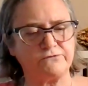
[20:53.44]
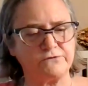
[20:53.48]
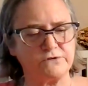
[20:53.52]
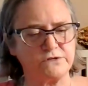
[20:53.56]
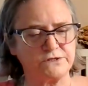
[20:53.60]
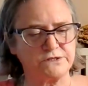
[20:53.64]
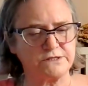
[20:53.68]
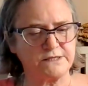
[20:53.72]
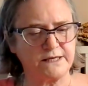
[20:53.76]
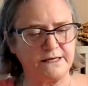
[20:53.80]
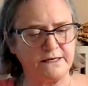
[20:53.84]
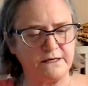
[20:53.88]
have it
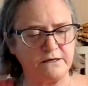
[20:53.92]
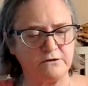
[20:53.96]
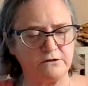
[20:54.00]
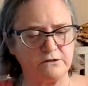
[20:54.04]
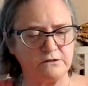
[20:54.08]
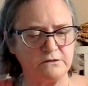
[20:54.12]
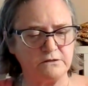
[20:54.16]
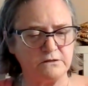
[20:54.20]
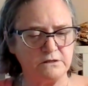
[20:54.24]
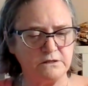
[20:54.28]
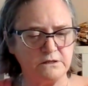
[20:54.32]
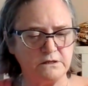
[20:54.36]
for
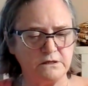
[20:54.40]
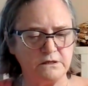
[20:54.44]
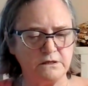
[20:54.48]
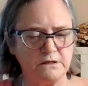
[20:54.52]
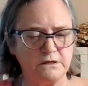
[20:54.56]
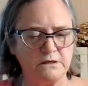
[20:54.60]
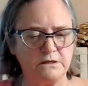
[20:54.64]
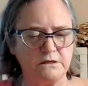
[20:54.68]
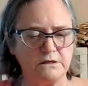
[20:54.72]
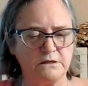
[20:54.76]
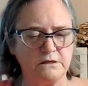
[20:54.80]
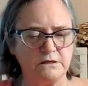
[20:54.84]
sale.
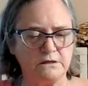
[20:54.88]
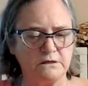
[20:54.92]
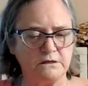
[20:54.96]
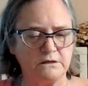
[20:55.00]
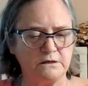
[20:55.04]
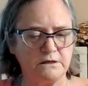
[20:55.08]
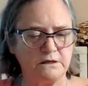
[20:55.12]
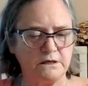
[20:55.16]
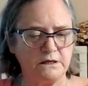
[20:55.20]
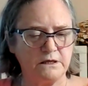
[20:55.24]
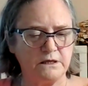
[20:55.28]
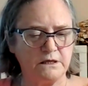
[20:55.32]

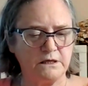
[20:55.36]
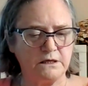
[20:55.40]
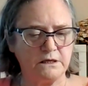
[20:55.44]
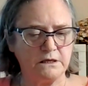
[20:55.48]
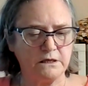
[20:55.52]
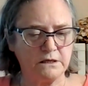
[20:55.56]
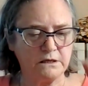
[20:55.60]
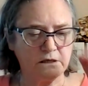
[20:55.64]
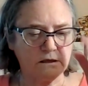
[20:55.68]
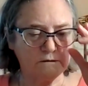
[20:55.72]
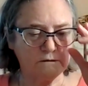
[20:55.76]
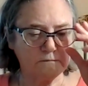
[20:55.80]

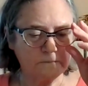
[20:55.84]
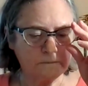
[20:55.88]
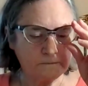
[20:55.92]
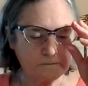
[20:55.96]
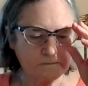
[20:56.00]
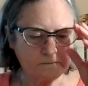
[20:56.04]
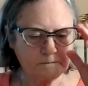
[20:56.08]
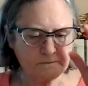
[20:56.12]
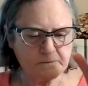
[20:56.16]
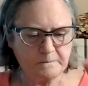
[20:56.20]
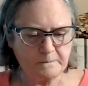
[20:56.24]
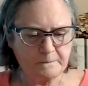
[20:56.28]

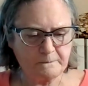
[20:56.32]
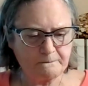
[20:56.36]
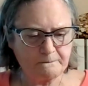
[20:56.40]
And